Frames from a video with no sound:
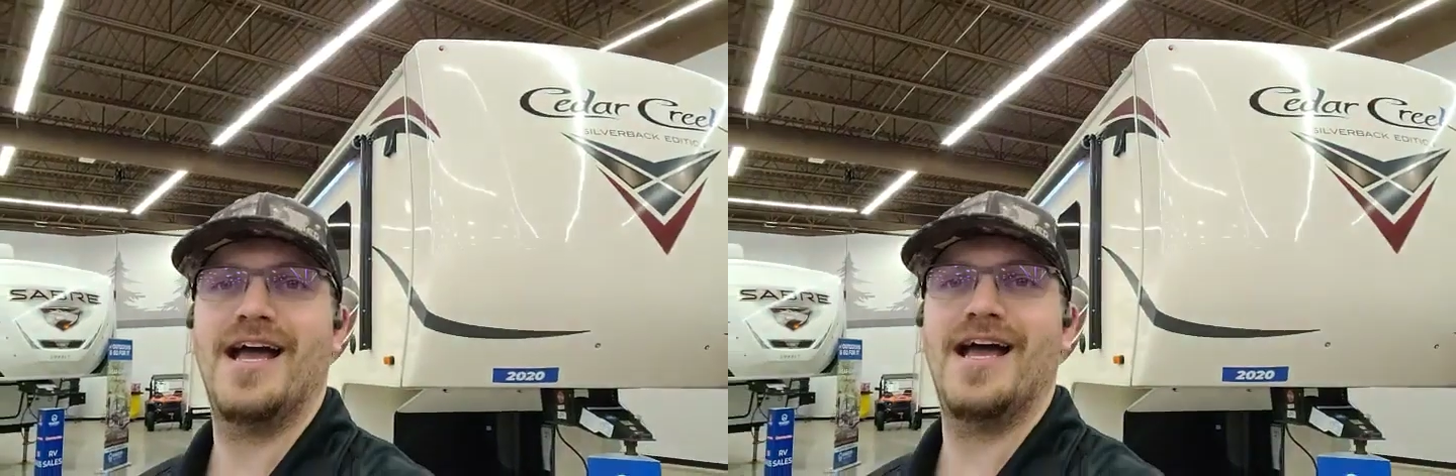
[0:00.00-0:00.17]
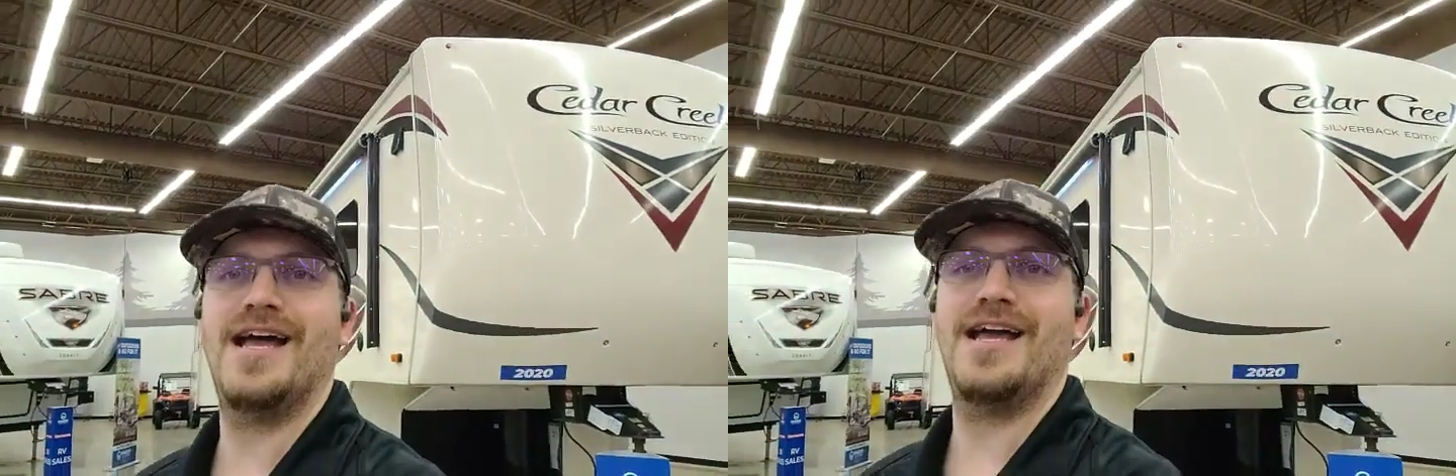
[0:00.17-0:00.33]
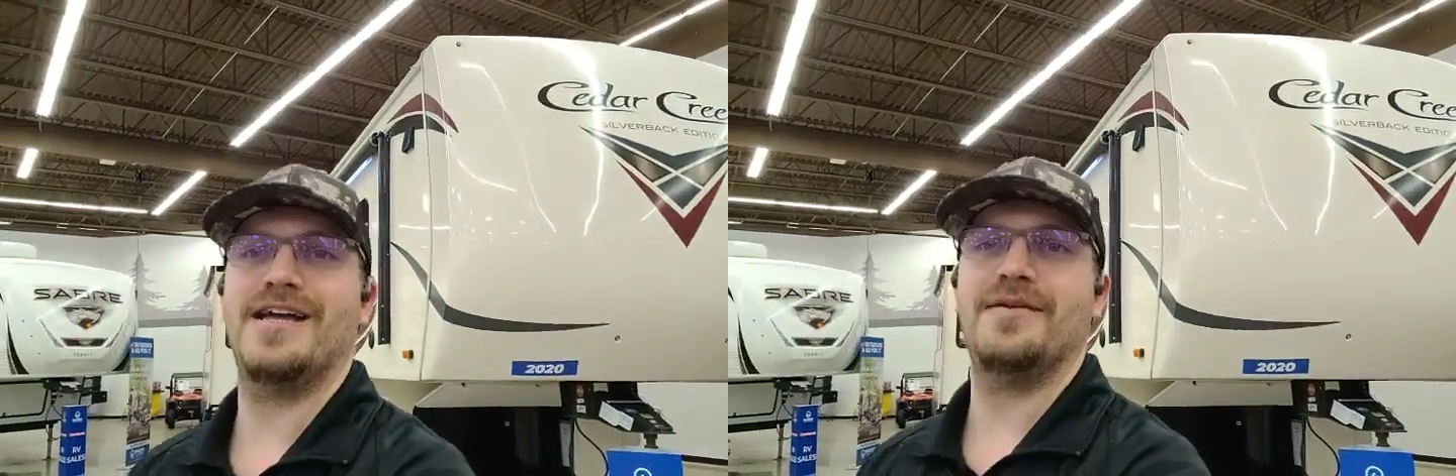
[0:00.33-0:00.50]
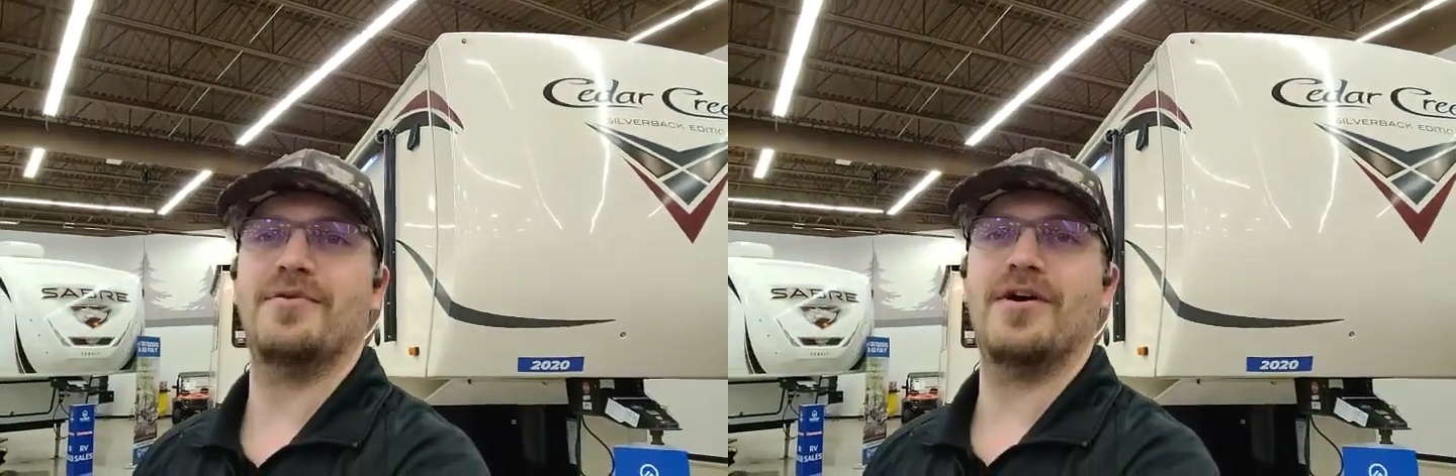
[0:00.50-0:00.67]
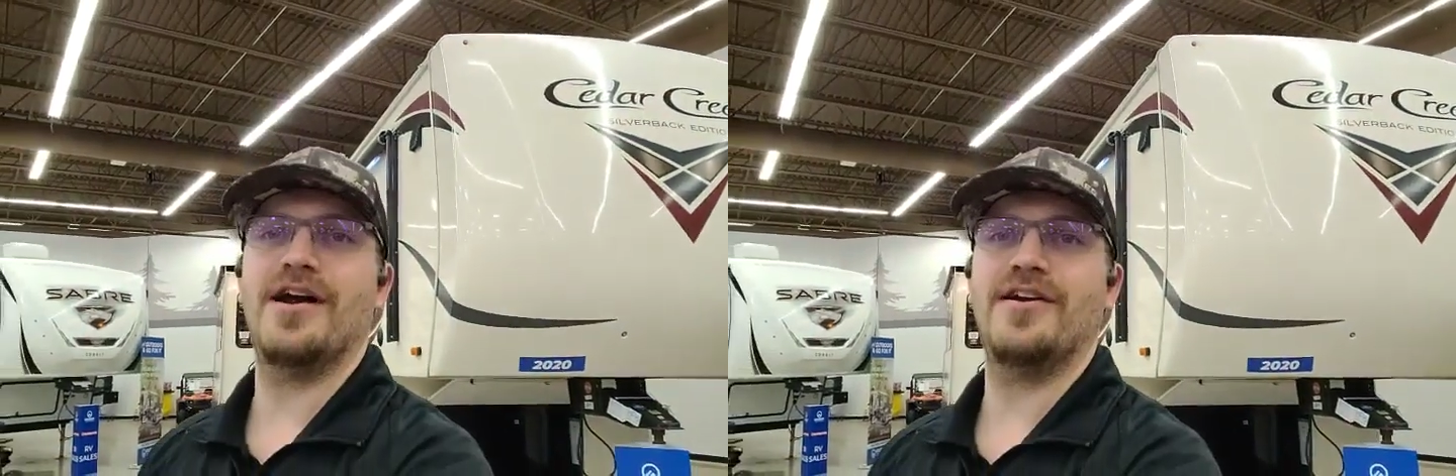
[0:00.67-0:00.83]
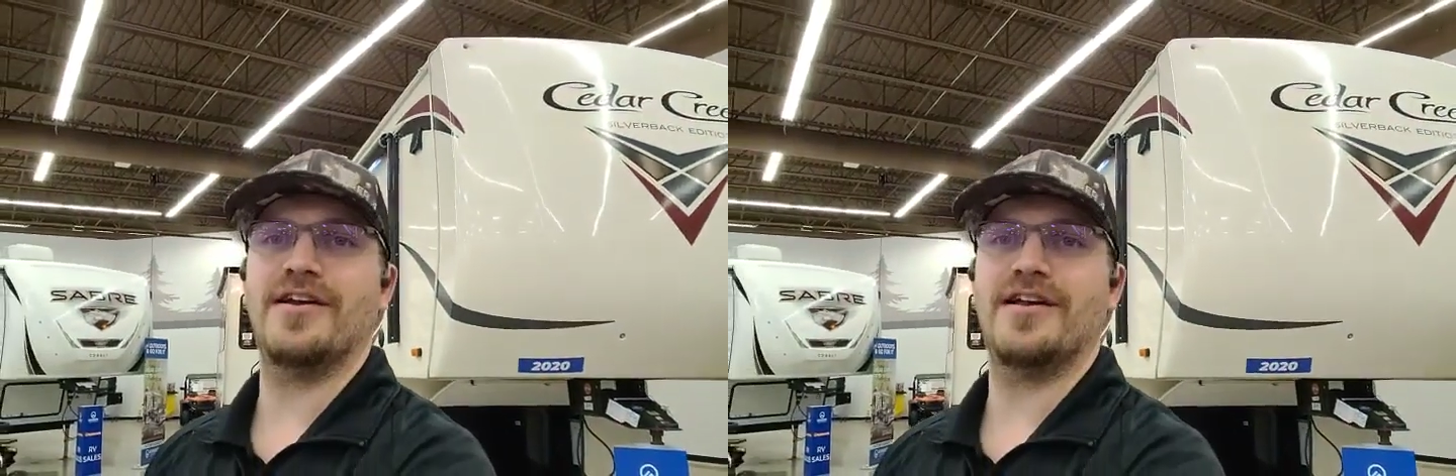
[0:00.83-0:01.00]
Hey,
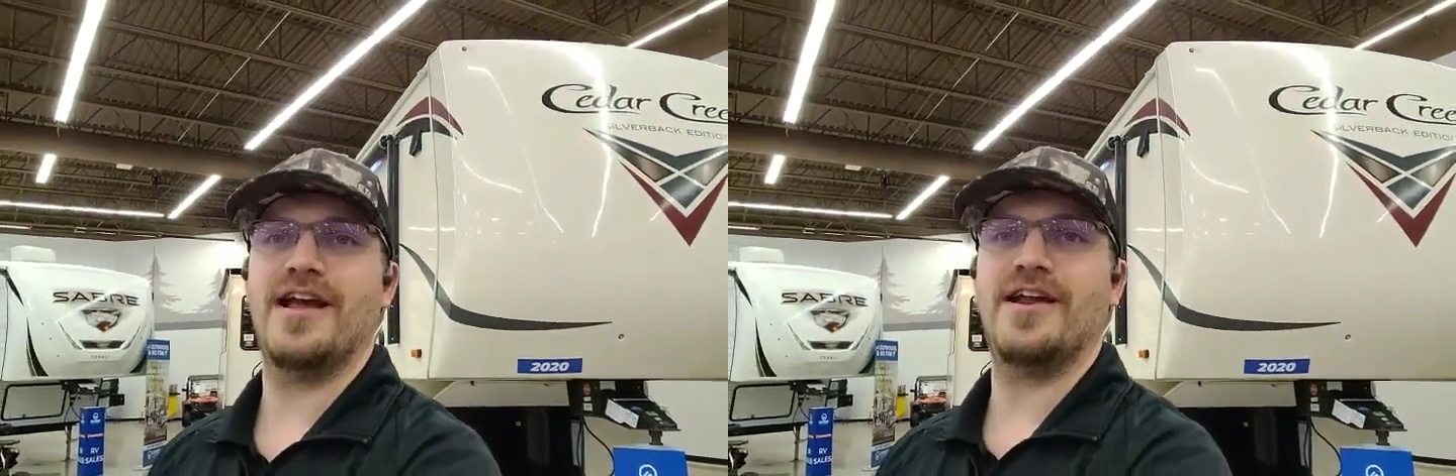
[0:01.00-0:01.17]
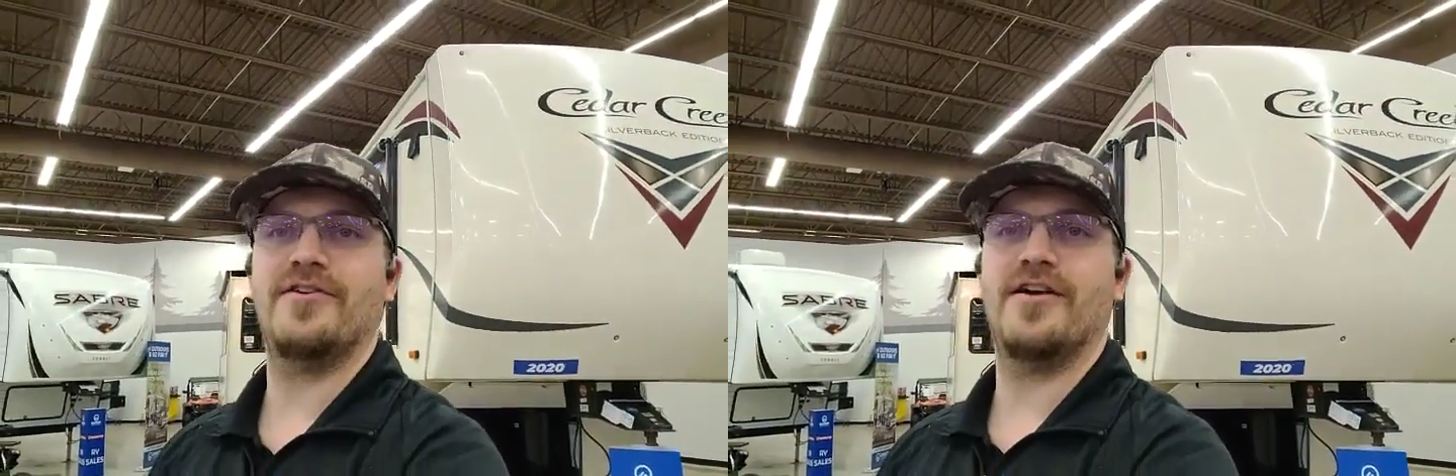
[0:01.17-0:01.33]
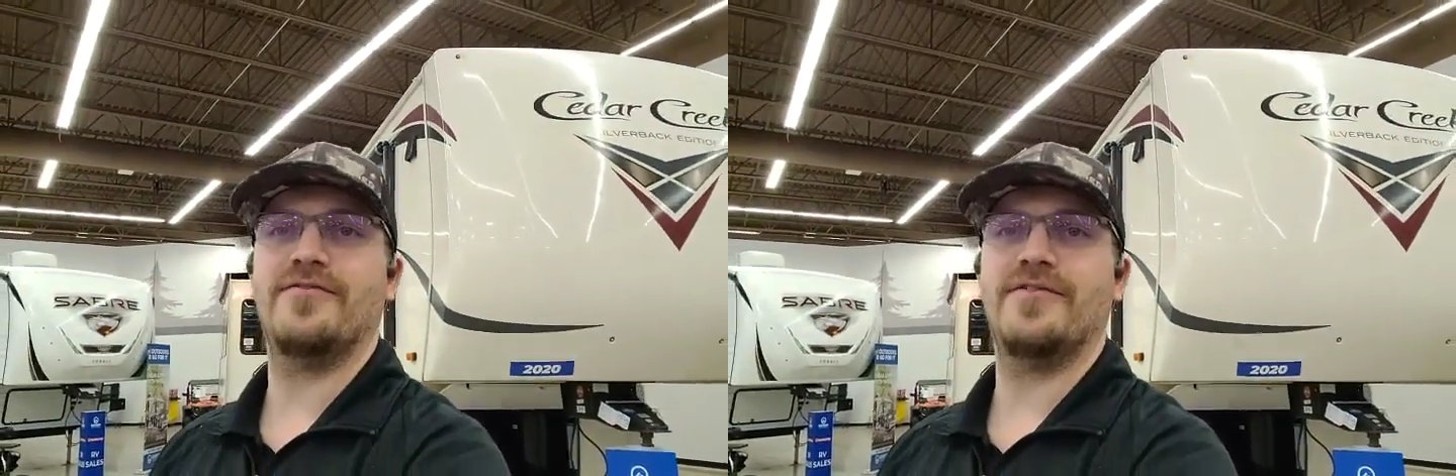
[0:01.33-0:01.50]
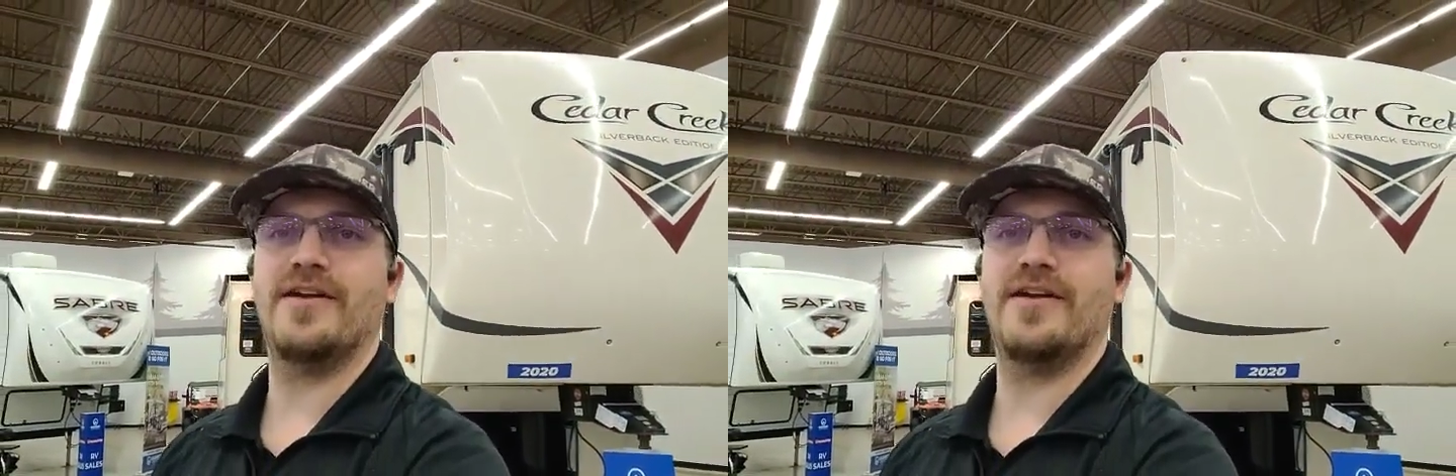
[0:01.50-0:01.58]
Brian here at Gander RV